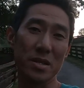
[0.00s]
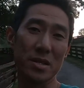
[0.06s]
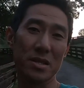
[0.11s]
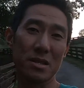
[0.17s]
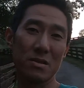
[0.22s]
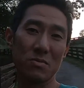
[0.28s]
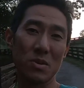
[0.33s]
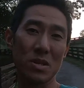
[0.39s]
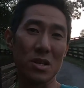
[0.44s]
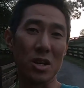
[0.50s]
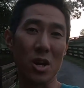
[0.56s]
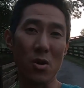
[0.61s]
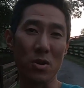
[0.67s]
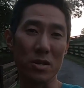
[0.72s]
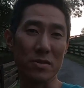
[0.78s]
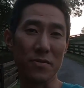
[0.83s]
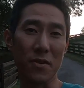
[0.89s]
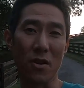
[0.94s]
is really
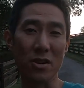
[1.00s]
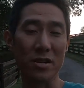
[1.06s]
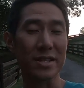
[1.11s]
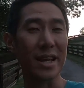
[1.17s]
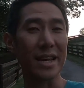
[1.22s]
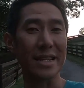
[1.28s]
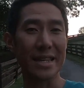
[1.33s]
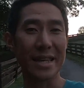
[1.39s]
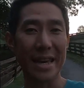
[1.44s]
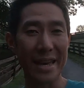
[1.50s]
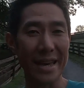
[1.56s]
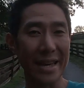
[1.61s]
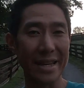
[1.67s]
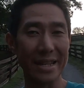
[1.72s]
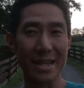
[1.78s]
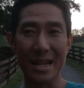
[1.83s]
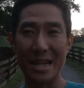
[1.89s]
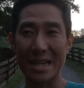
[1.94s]
go as far as I
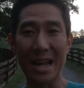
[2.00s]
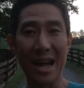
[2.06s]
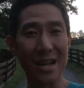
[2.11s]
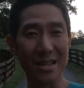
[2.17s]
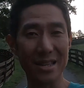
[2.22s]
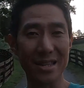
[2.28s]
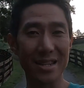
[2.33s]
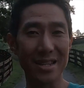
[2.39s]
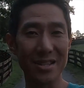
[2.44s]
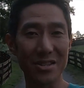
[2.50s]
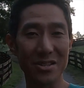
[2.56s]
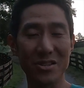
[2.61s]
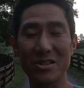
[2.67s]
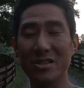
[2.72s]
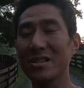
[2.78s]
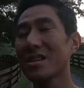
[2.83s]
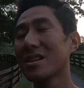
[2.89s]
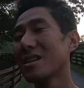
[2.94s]
can and not get
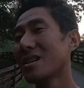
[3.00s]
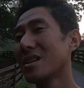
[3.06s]
injured.